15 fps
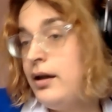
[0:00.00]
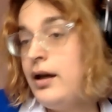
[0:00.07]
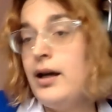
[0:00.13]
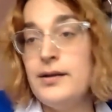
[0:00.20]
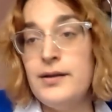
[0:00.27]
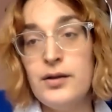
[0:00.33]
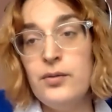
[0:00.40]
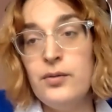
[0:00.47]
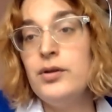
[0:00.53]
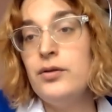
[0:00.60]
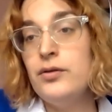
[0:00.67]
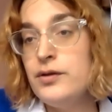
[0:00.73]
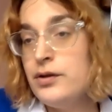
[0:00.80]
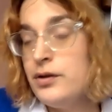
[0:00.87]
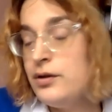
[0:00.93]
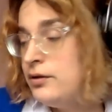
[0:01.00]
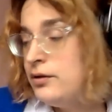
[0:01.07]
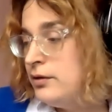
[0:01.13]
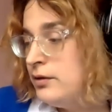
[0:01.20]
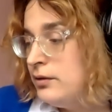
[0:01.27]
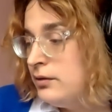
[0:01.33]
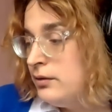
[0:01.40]
As someone who's
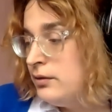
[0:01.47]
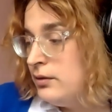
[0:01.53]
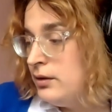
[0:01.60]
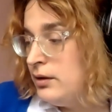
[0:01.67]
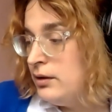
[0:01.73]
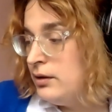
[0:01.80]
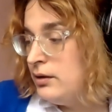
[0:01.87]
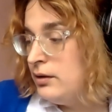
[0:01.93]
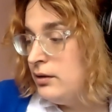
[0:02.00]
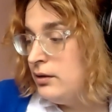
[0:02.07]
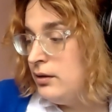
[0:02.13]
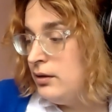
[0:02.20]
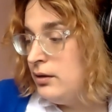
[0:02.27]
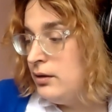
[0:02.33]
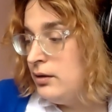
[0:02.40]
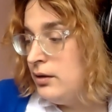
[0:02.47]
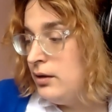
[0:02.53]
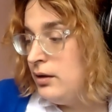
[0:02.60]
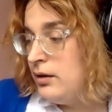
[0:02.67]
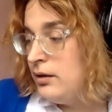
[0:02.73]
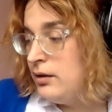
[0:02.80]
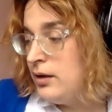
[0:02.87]
also
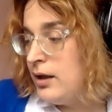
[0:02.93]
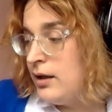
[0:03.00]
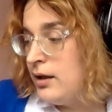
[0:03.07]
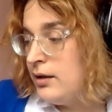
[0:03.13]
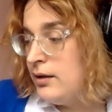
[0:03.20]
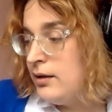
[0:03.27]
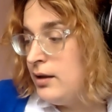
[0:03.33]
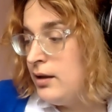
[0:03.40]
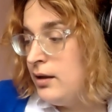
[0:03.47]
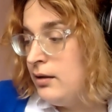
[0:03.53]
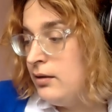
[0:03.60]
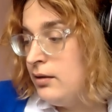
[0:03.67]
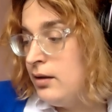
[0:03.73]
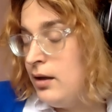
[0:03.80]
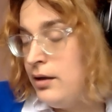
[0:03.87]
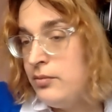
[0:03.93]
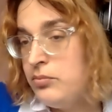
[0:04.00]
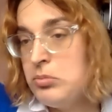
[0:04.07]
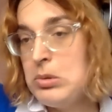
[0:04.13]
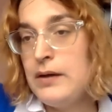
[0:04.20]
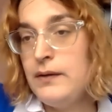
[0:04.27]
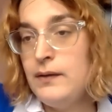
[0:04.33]
in Canada, I
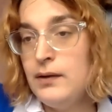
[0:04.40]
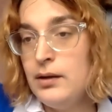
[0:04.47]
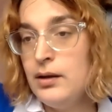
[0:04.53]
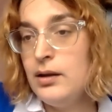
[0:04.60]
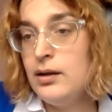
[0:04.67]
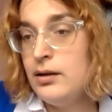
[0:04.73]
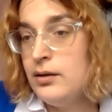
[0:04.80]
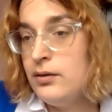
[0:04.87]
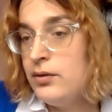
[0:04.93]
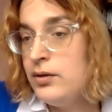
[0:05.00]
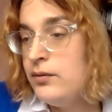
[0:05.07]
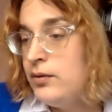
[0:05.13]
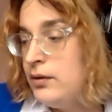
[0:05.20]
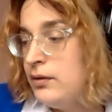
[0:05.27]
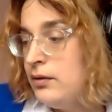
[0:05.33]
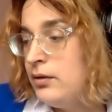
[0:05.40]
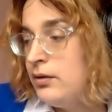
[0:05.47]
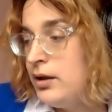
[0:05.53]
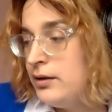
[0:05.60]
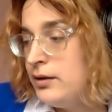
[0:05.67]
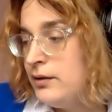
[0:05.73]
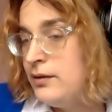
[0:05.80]
think I agree with
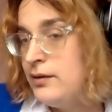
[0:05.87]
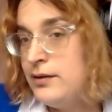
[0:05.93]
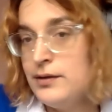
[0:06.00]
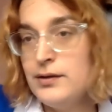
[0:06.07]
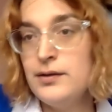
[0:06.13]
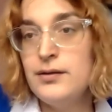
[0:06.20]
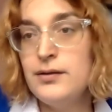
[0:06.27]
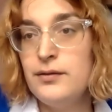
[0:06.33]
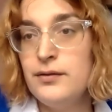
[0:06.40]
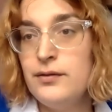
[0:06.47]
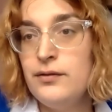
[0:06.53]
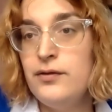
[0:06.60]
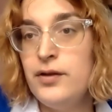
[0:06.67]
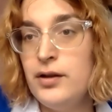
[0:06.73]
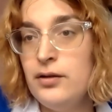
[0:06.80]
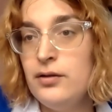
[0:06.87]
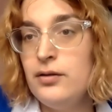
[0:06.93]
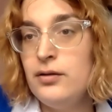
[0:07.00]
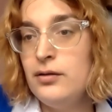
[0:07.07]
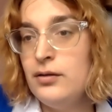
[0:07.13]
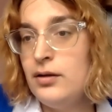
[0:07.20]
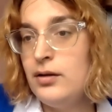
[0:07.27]
Laurent's
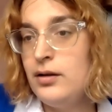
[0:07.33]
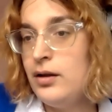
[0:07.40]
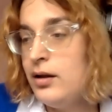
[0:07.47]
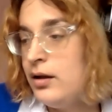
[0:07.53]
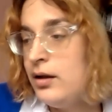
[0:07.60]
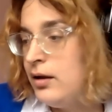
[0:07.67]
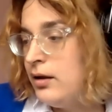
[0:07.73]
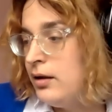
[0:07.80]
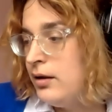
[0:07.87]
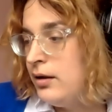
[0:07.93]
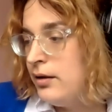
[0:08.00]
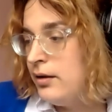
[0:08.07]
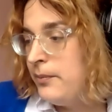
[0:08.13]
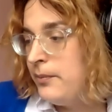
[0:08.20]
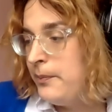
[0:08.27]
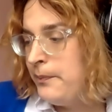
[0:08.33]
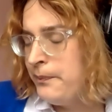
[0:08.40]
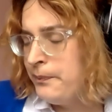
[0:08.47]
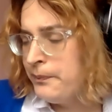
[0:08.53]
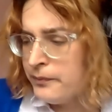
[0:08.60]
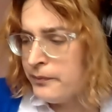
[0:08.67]
figure. And